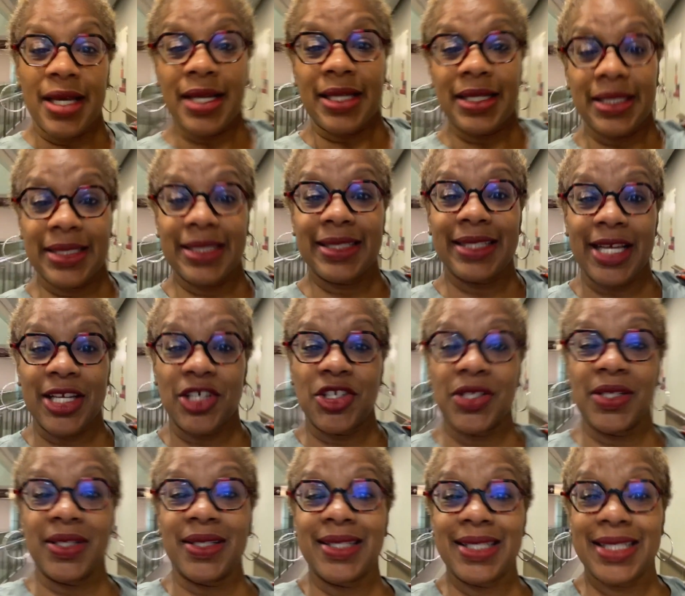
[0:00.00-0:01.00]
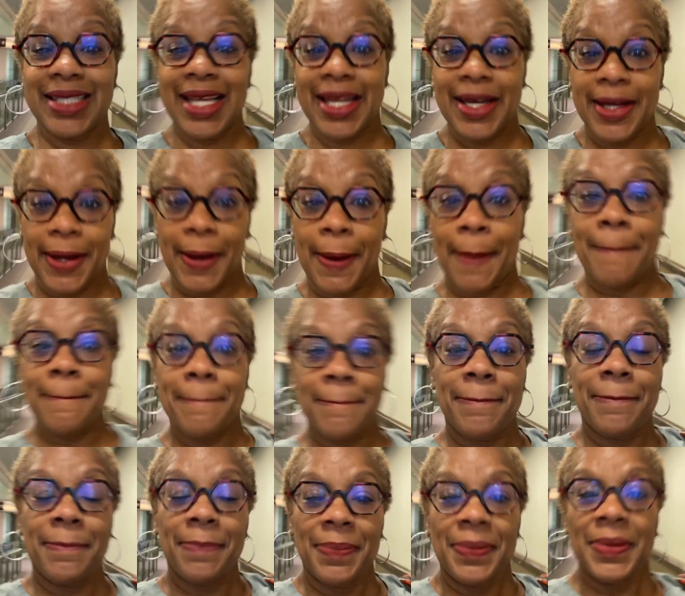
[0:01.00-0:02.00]
stations set up.
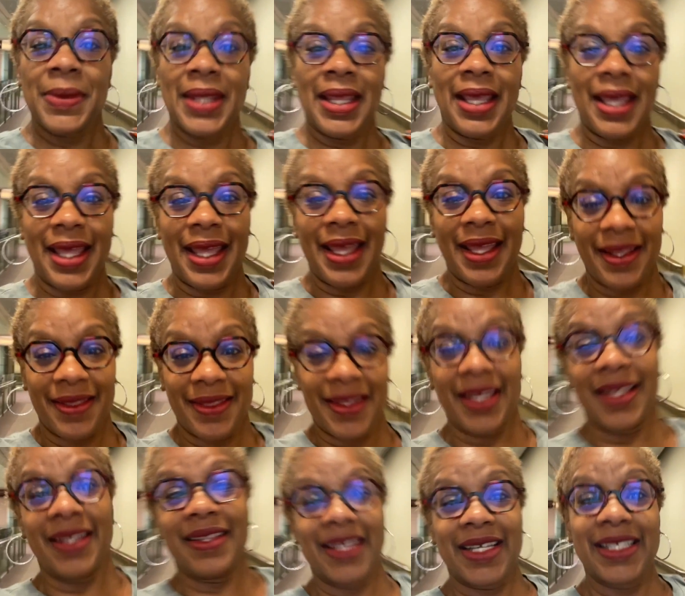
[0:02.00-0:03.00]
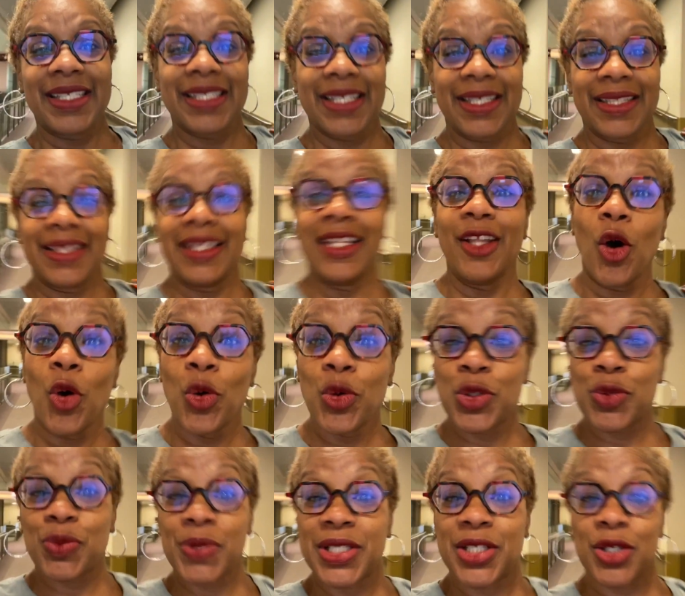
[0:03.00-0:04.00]
Then they send
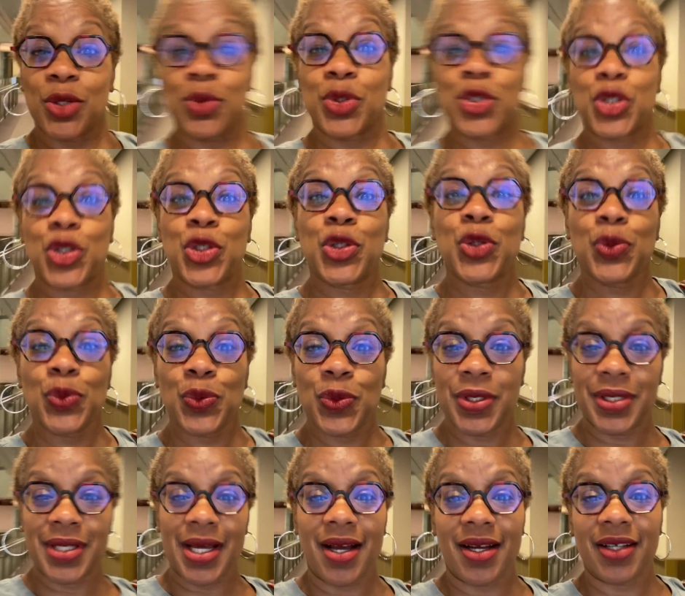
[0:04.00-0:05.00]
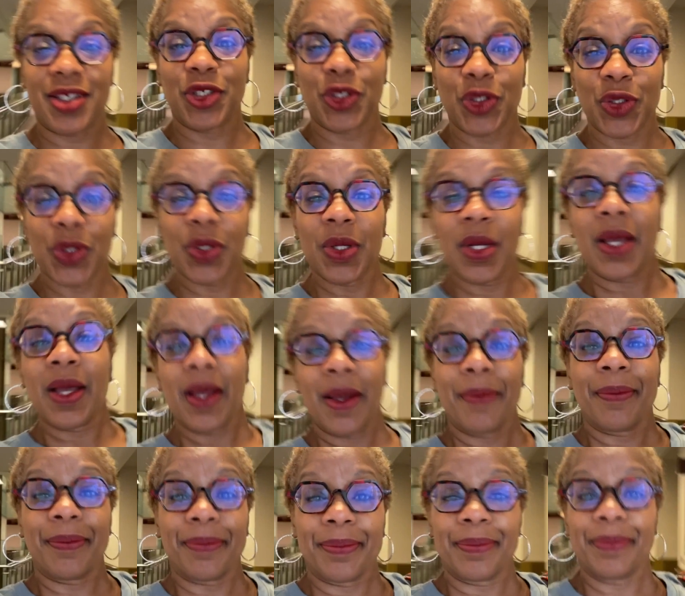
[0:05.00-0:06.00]
those results to the doctor.
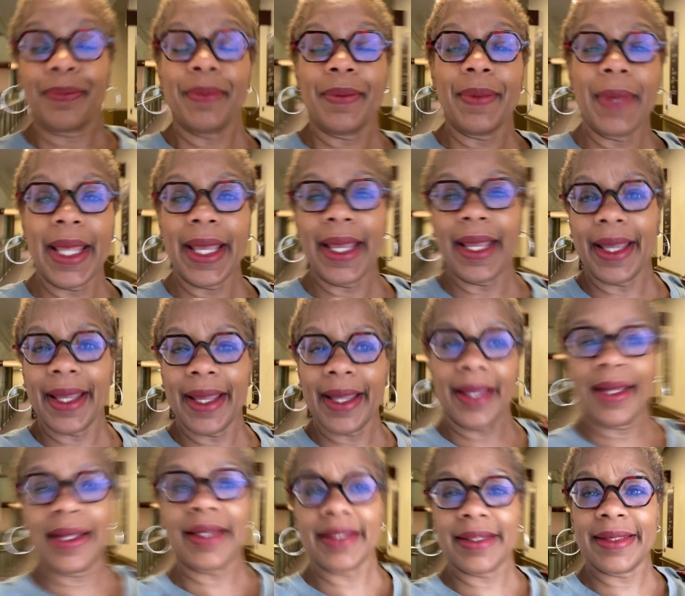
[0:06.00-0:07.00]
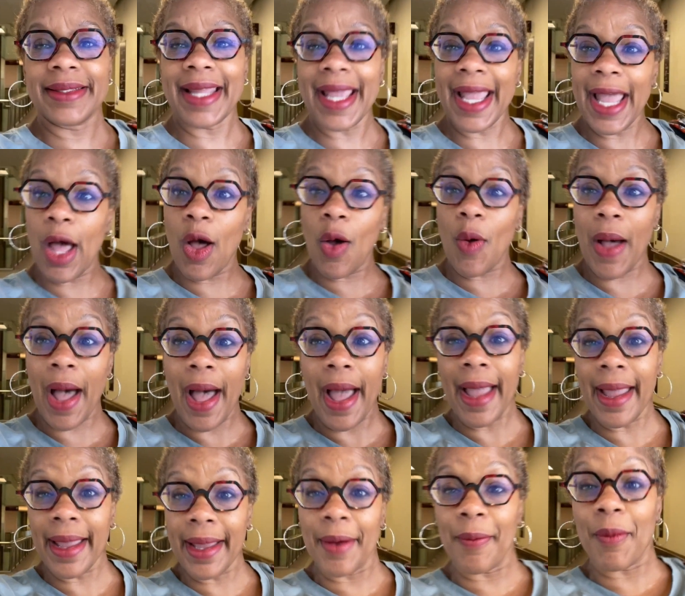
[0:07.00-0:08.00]
And now
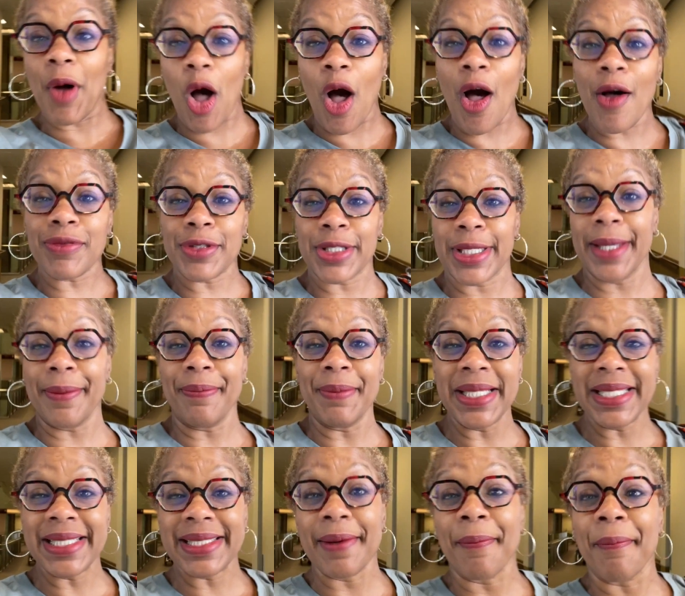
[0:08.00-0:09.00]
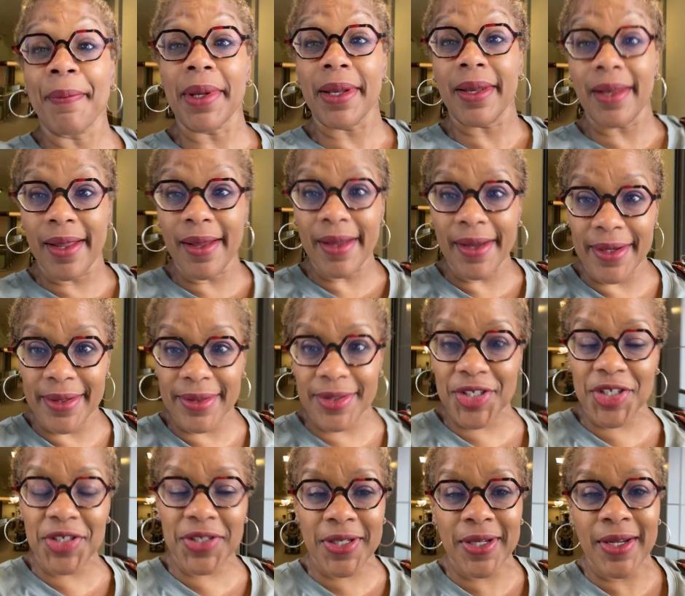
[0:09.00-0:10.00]
I am off to get me some
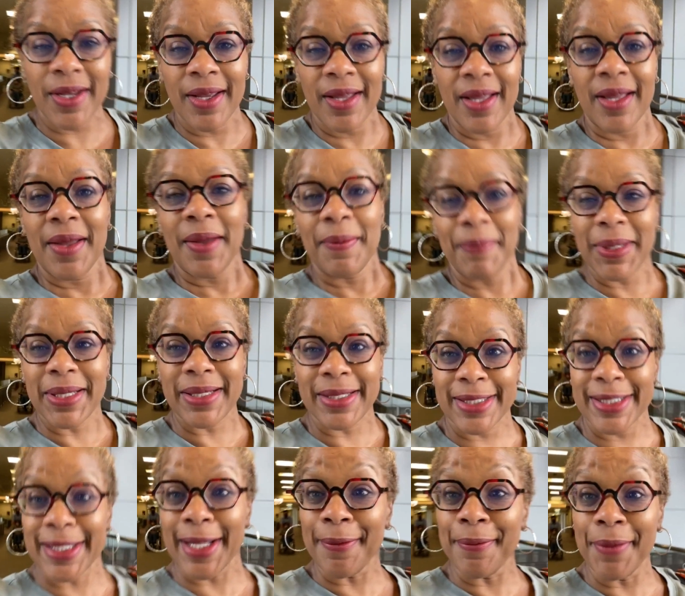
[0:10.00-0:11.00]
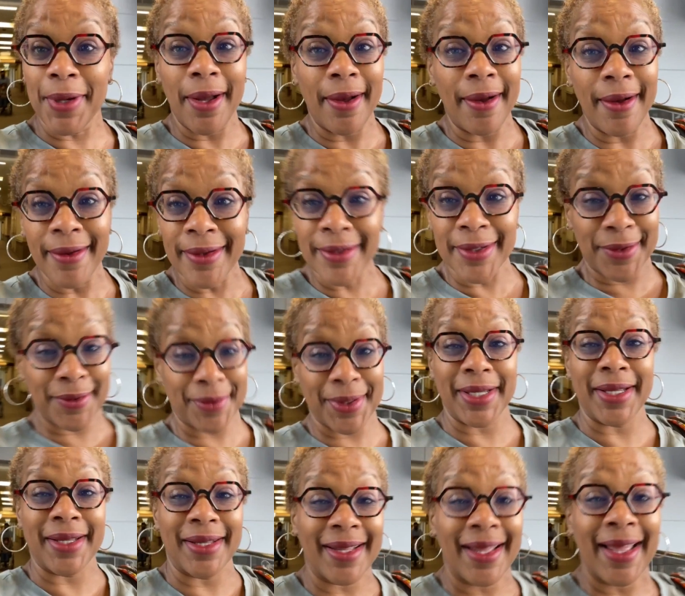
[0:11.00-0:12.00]
lunch because I'm
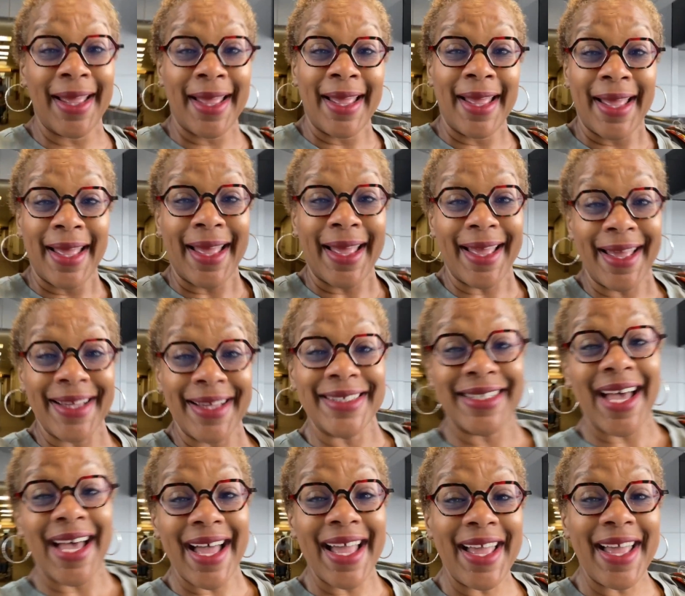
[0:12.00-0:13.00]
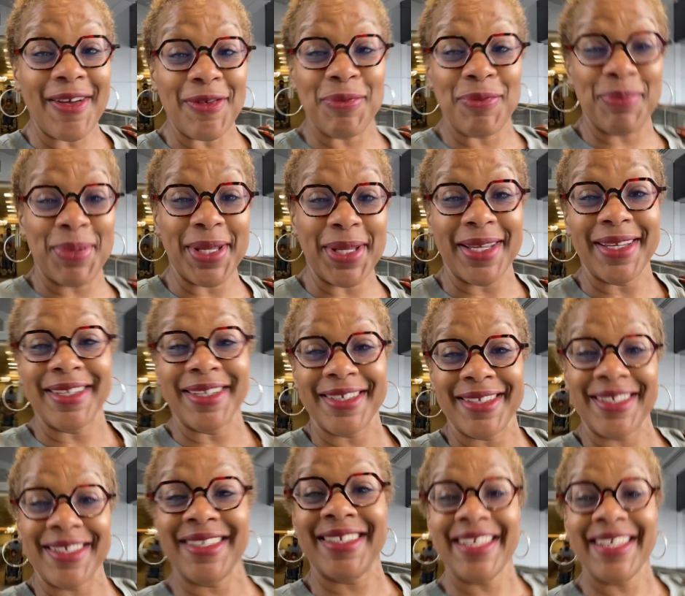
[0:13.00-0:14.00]
hungry. And I have
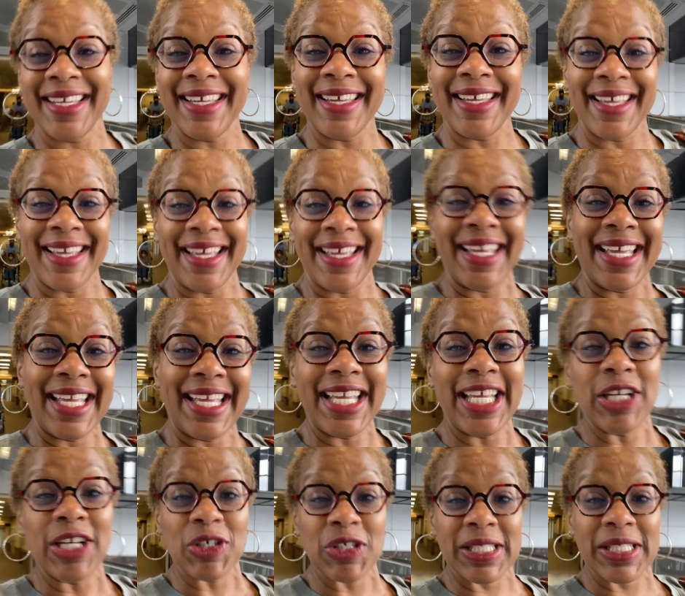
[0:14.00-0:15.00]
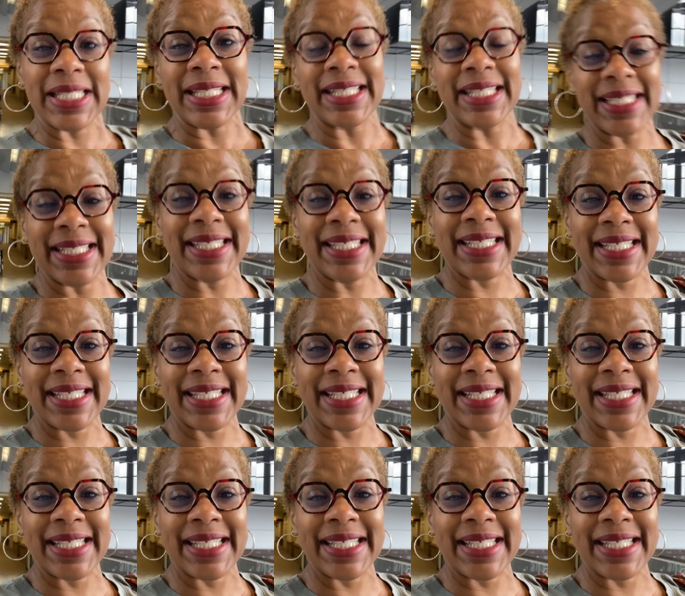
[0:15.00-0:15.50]
been here since